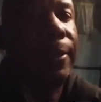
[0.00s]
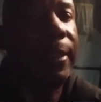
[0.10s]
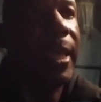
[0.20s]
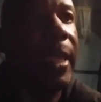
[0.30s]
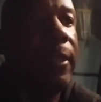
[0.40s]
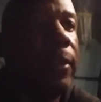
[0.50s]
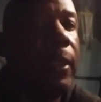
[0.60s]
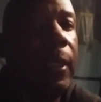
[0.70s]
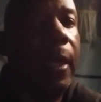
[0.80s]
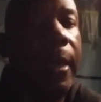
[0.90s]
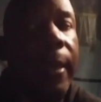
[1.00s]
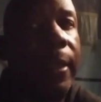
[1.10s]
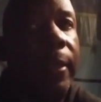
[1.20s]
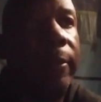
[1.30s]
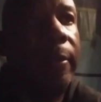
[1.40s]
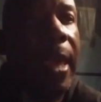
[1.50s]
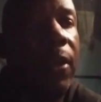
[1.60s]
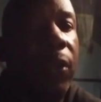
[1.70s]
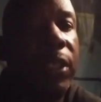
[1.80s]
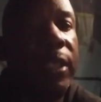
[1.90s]
tonight, I don't
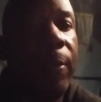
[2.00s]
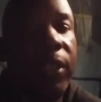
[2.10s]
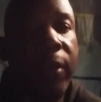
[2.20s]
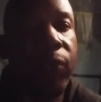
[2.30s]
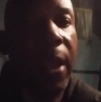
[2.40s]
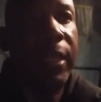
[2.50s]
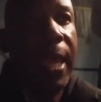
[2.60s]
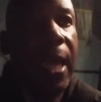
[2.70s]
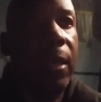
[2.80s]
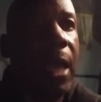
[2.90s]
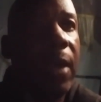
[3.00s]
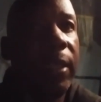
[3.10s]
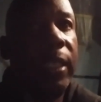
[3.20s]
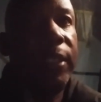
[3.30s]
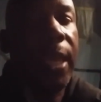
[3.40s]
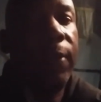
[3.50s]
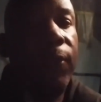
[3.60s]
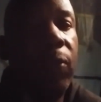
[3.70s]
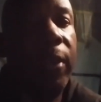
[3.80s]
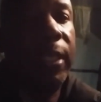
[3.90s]
know what the temperature is right now. I'll get that in a
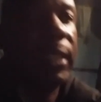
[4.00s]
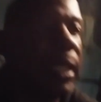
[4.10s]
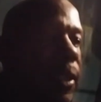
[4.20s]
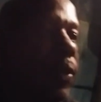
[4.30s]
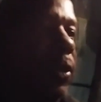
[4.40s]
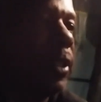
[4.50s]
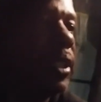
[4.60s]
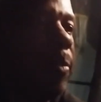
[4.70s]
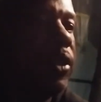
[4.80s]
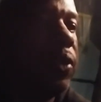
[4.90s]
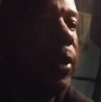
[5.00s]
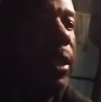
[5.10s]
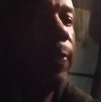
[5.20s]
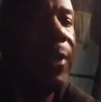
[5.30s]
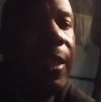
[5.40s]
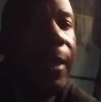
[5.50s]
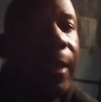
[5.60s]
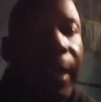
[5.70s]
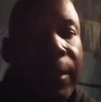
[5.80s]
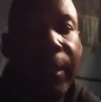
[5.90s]
few minutes and give you a temperature reading.
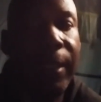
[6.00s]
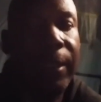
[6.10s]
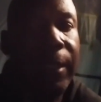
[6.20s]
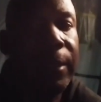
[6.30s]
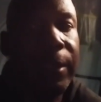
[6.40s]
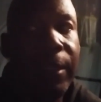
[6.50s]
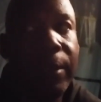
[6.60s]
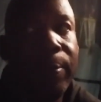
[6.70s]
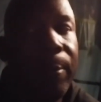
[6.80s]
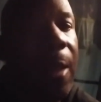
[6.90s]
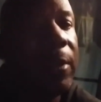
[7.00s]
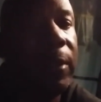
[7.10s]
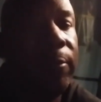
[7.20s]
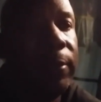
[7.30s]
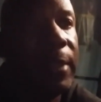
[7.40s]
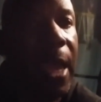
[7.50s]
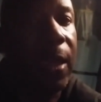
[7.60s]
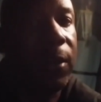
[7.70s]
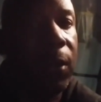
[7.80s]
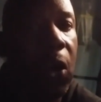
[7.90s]
Like I said, it's probably not
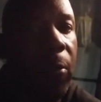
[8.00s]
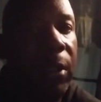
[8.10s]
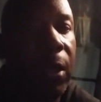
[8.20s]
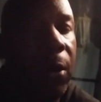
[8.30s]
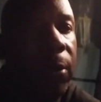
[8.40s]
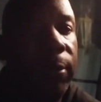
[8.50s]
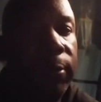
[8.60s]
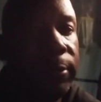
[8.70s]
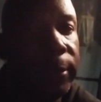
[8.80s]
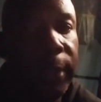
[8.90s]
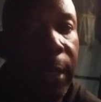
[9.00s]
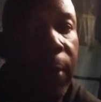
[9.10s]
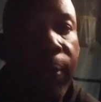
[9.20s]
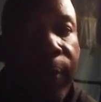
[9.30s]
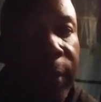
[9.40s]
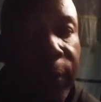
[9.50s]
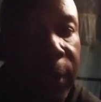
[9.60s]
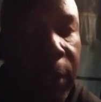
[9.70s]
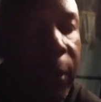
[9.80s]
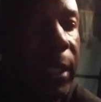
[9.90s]
gonna go below 50
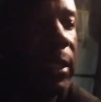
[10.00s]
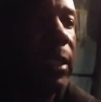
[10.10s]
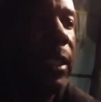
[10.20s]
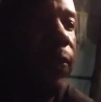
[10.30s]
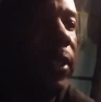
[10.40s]
degrees if it